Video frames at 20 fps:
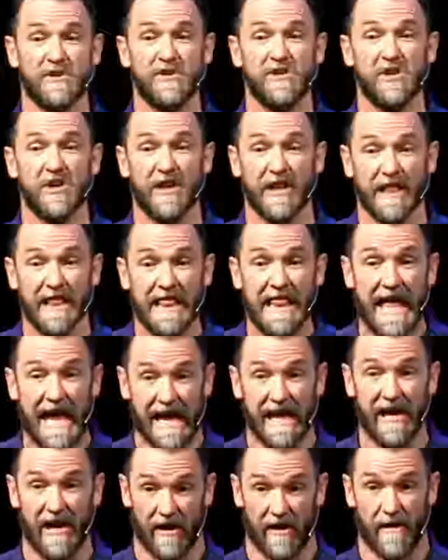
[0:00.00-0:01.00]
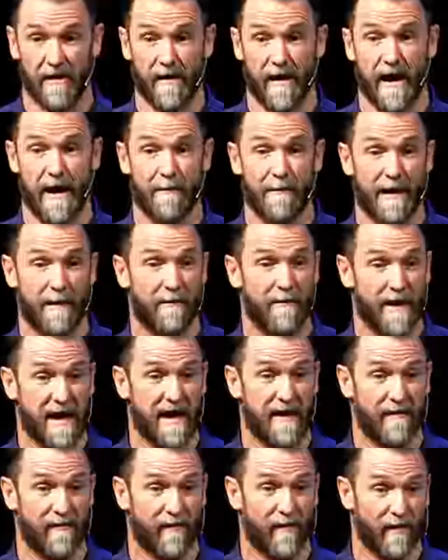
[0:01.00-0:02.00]
just going to lay here on my
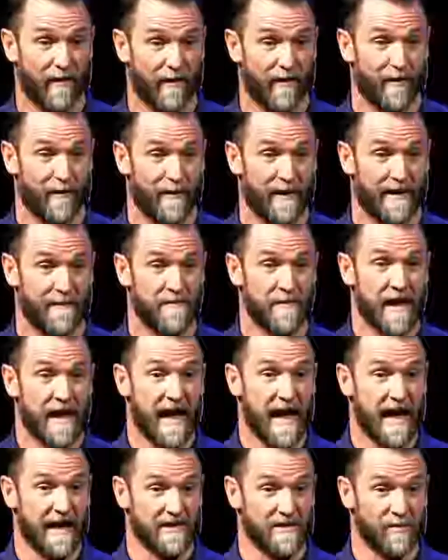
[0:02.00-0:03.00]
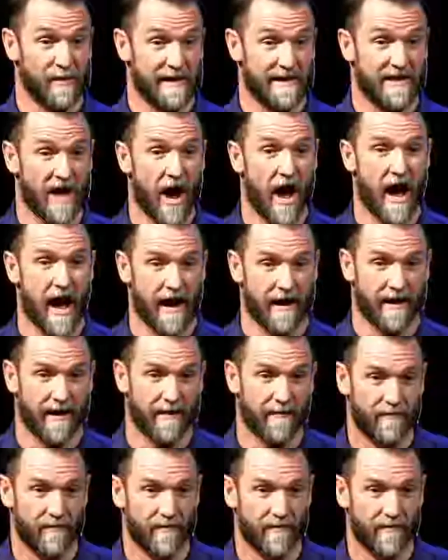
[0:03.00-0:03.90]
bed for a little bit as we talk.